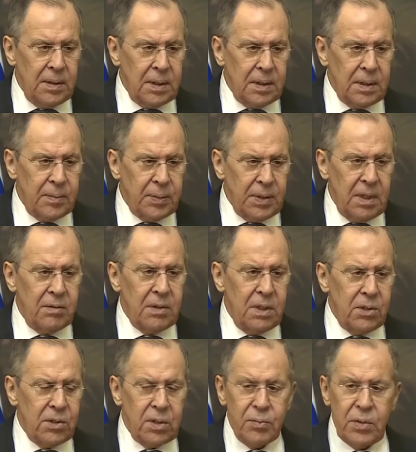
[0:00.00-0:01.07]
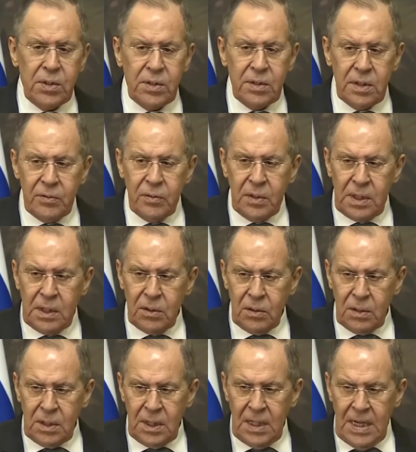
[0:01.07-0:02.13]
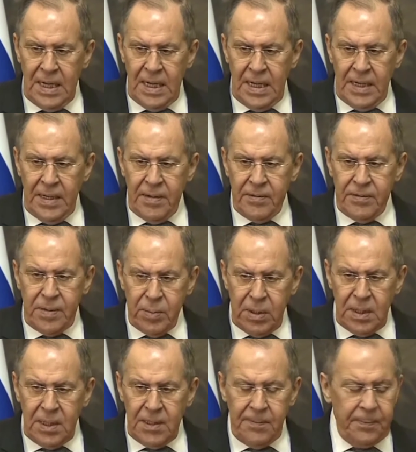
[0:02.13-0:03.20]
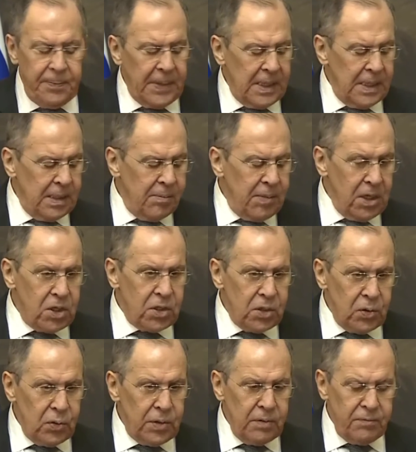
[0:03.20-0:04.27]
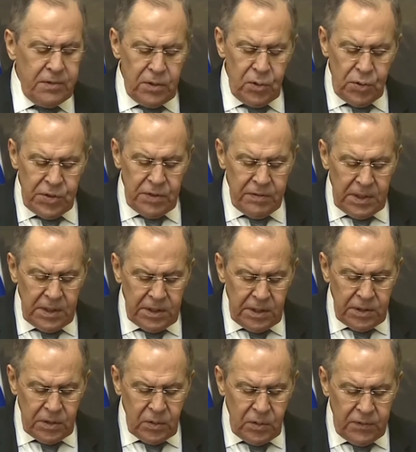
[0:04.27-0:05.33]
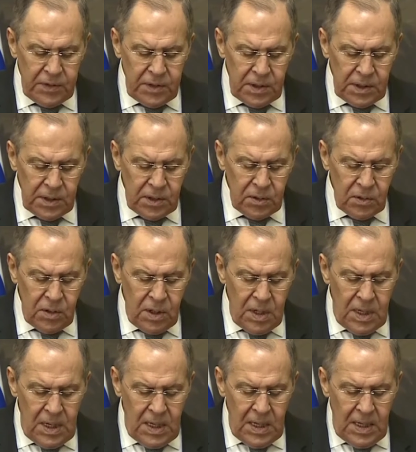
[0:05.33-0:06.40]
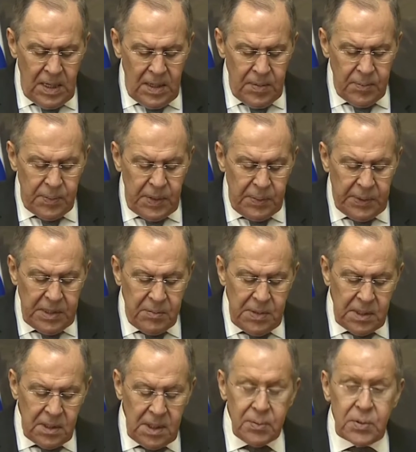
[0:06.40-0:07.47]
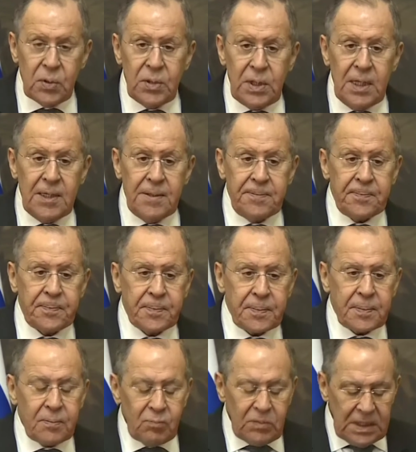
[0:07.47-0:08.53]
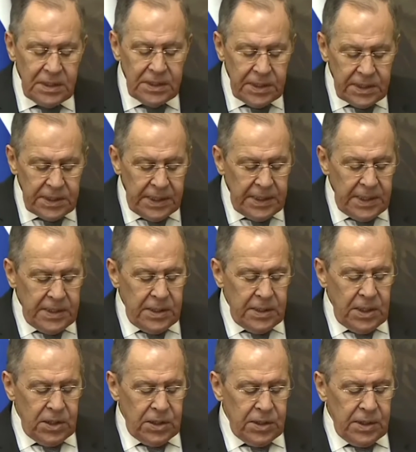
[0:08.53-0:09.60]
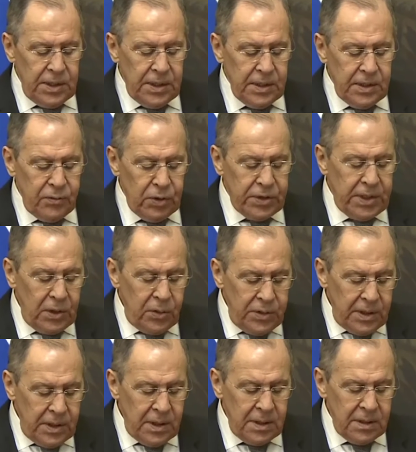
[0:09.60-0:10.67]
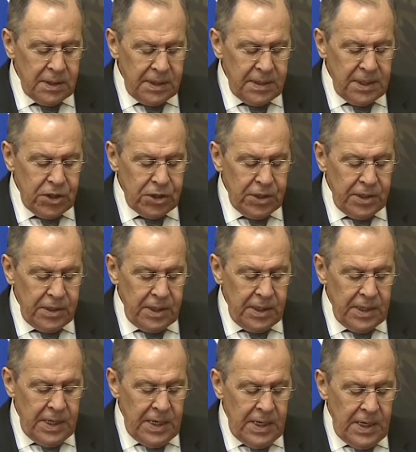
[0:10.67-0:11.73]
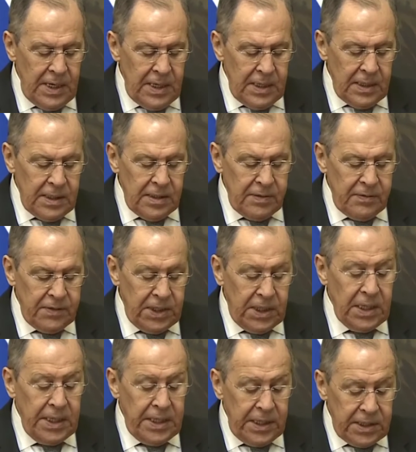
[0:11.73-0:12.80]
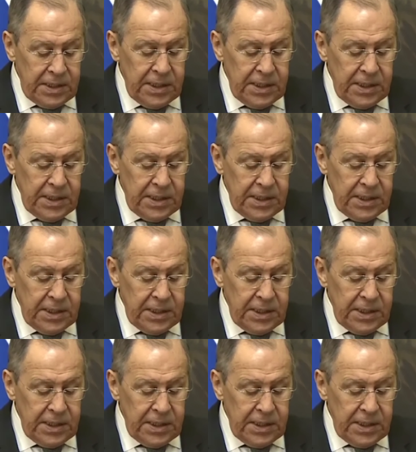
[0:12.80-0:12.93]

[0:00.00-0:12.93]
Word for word: 3,000 people from the city, the vast majority of whom chose the routes that were leading to the Russian Federation. We talked in detail about the state of our bilateral affairs,